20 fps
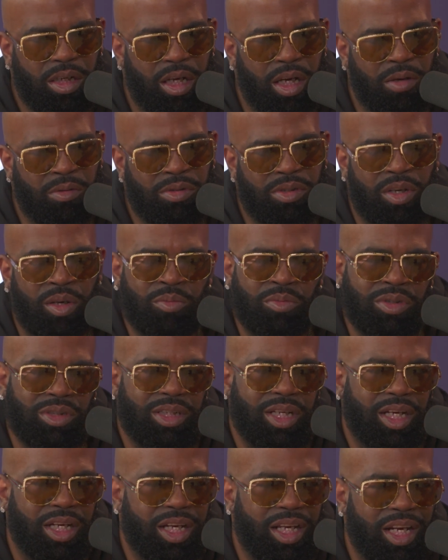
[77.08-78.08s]
I was
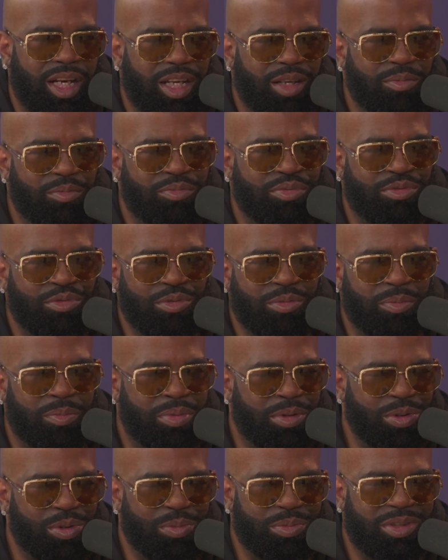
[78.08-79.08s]
almost like a late
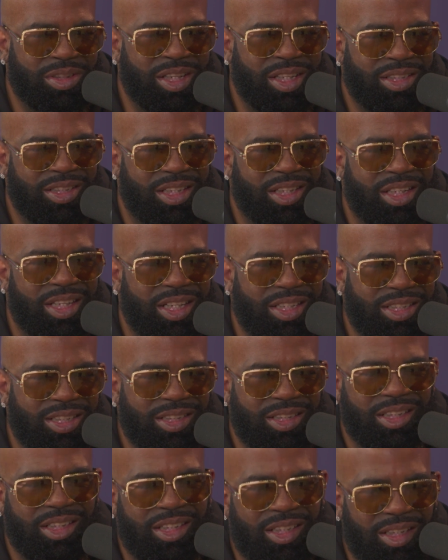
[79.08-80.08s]
bloomer as a
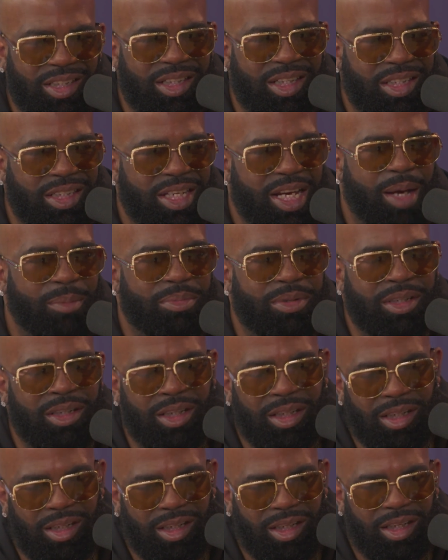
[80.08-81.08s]
legend,
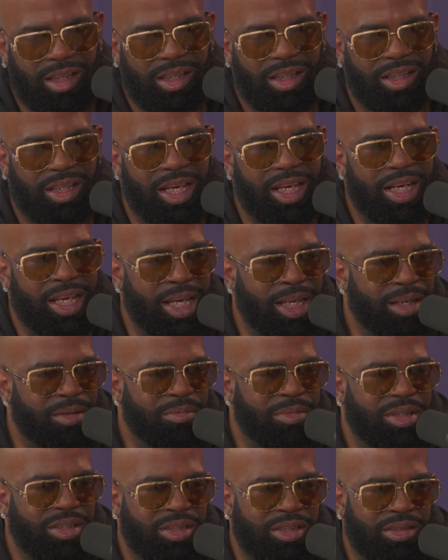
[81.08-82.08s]
adopting that
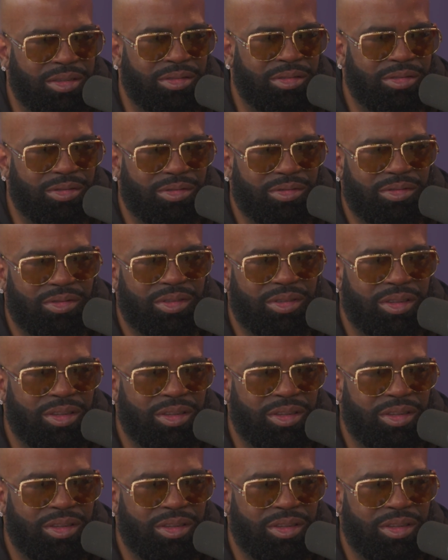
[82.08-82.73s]
element to